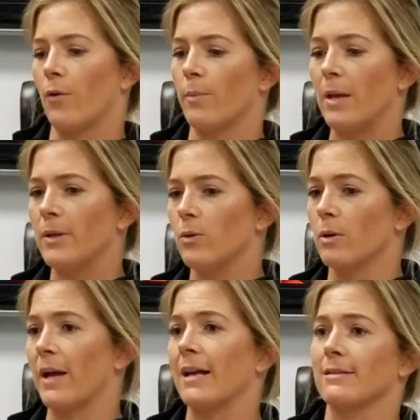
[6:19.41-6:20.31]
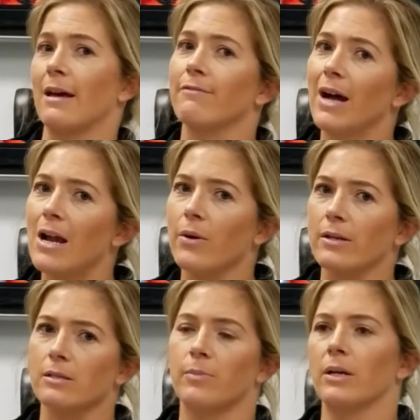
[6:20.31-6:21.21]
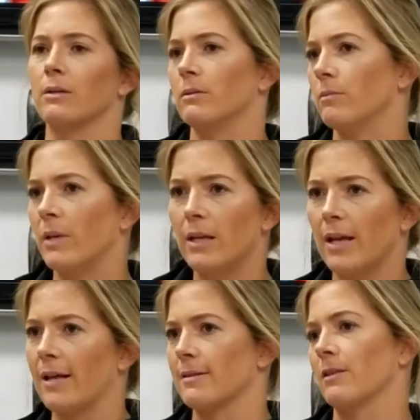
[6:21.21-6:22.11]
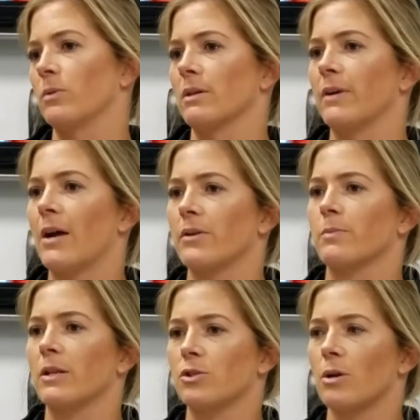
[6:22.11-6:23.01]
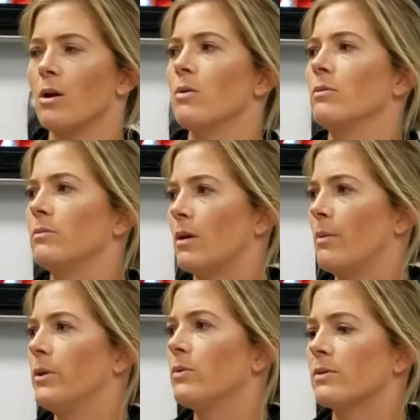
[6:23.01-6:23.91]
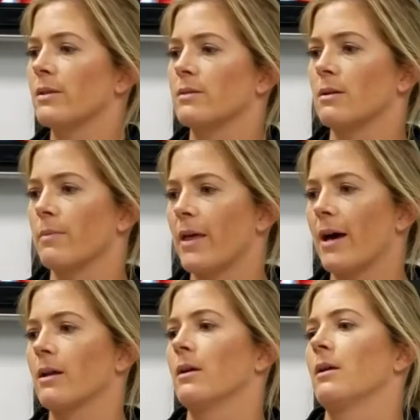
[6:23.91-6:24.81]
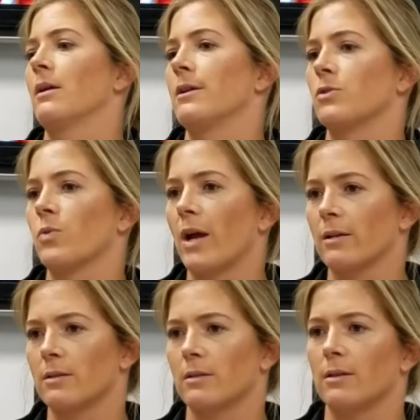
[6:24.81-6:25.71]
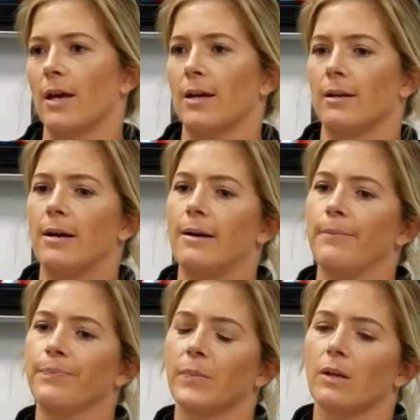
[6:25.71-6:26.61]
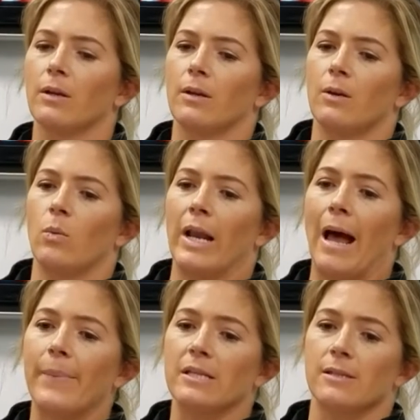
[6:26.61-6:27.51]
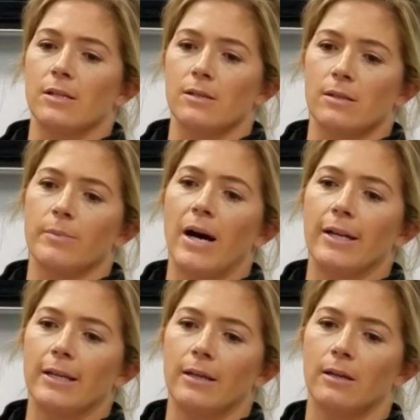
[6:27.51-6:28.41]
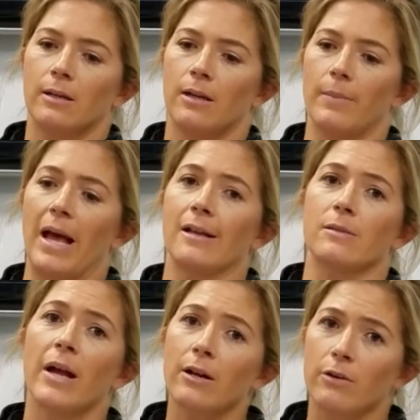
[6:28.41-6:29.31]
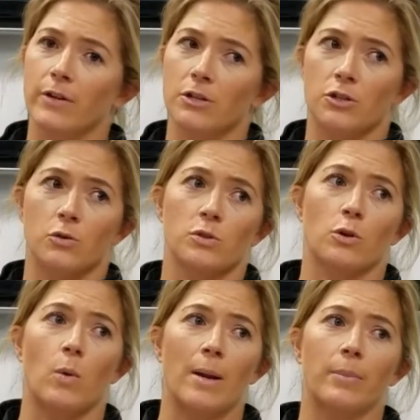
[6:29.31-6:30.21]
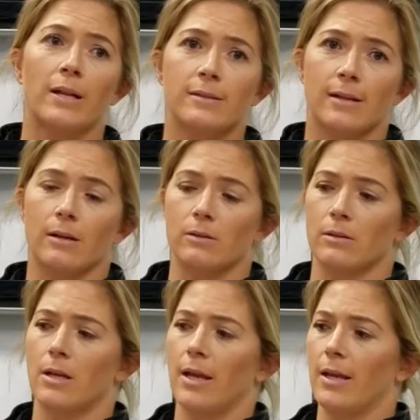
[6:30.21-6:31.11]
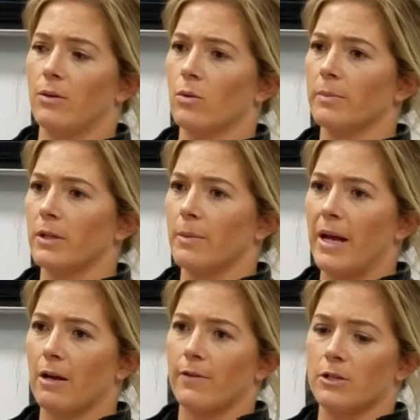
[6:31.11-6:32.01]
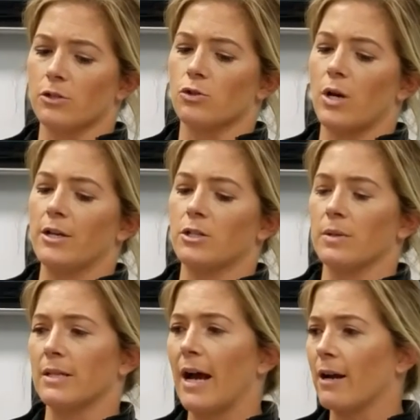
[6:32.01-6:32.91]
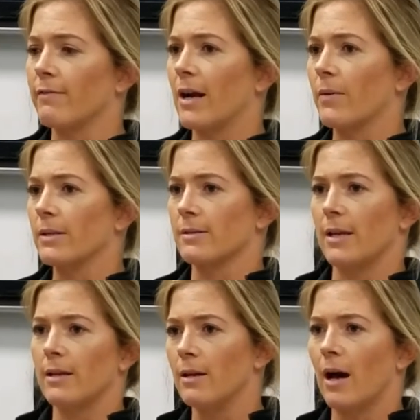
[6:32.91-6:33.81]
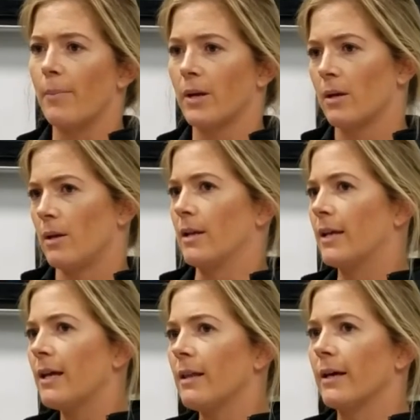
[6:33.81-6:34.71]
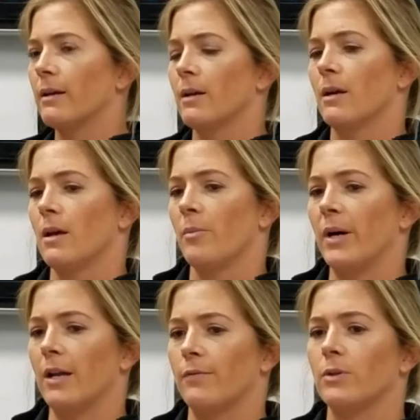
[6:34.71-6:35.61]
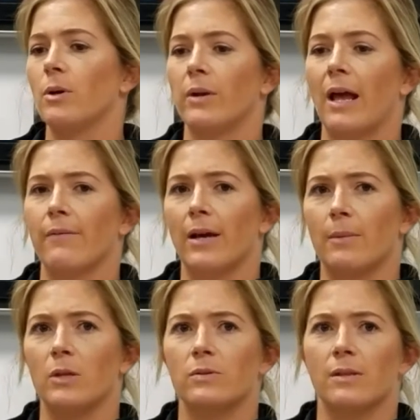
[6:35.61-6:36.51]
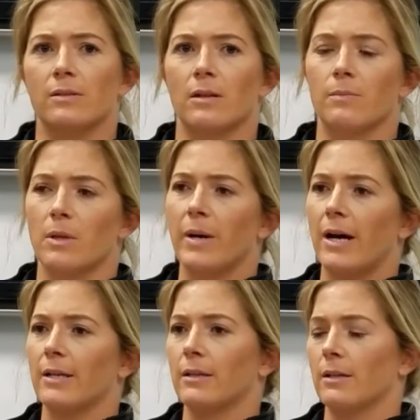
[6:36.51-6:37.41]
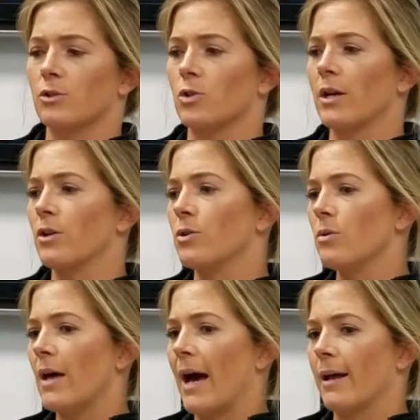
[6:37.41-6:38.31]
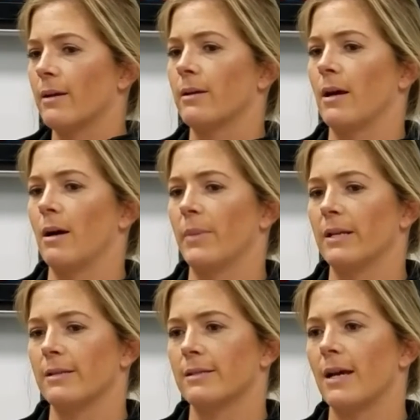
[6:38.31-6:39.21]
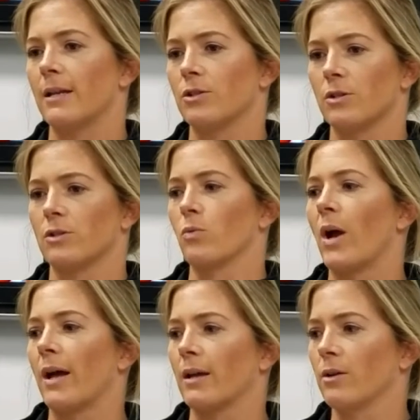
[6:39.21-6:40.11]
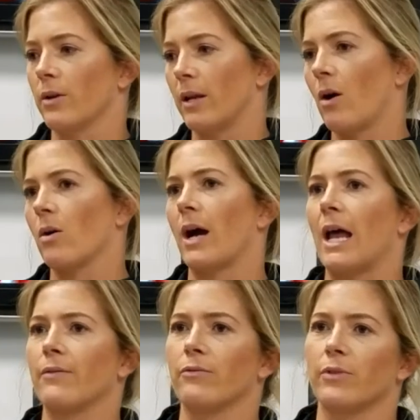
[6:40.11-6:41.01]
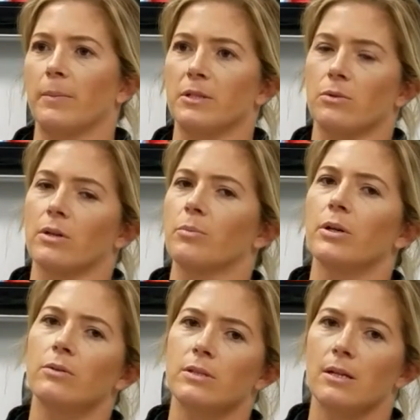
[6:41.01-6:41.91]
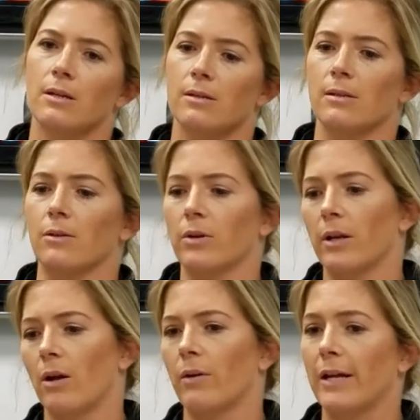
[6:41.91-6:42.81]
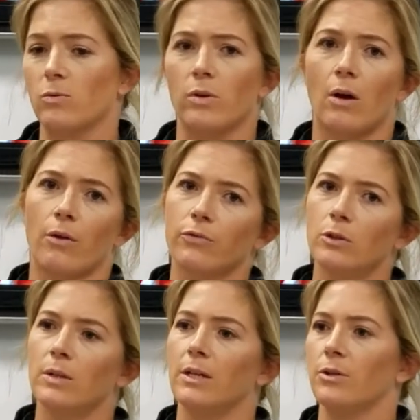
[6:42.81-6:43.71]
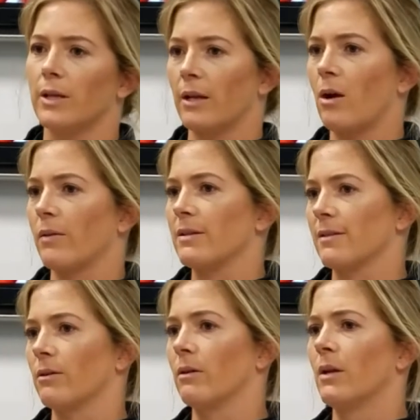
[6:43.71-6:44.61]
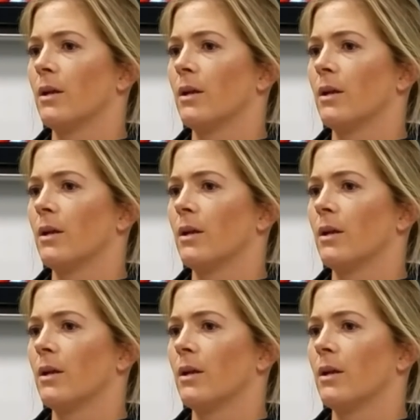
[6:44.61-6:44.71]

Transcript: maybe you could pass that virus, but many cats live with the virus, but it's your own immune system that is wrecked. That what happens is the body has macrophages, which are white blood cells, and normally the macrophages try to attack a virus, eat it up, and kill it. But if you don't have that immune system, the body is trying to do that, but instead it's just a wreck, and you're getting all kind of inflammatory proteins, and you're getting that's with all the fluid, you're getting all these little